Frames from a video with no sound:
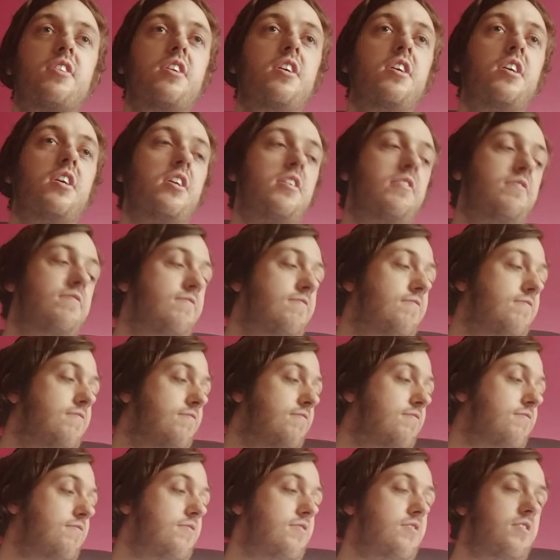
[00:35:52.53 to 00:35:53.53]

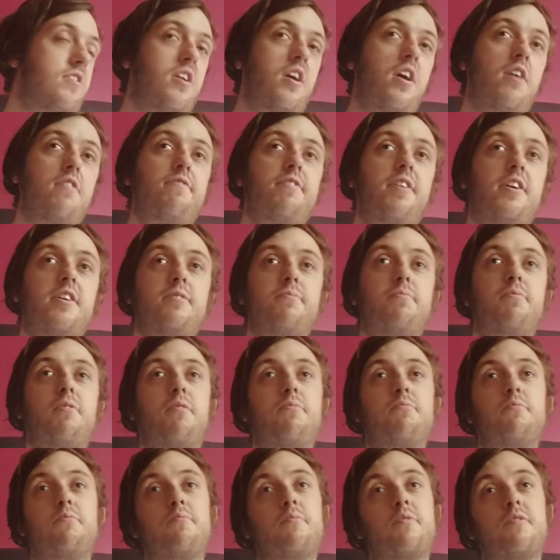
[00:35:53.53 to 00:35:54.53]
I find a
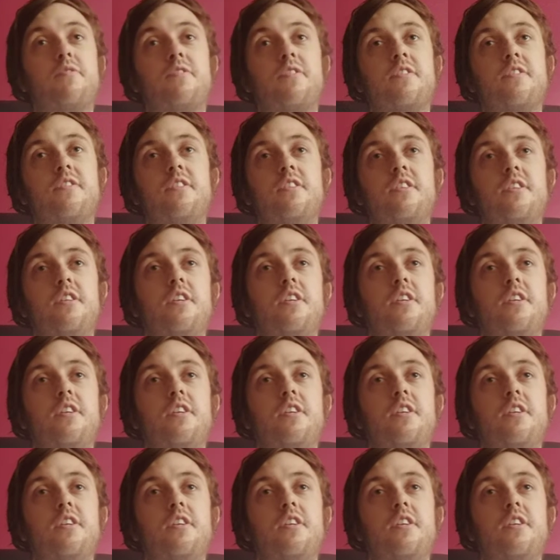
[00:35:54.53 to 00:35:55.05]
problem with it.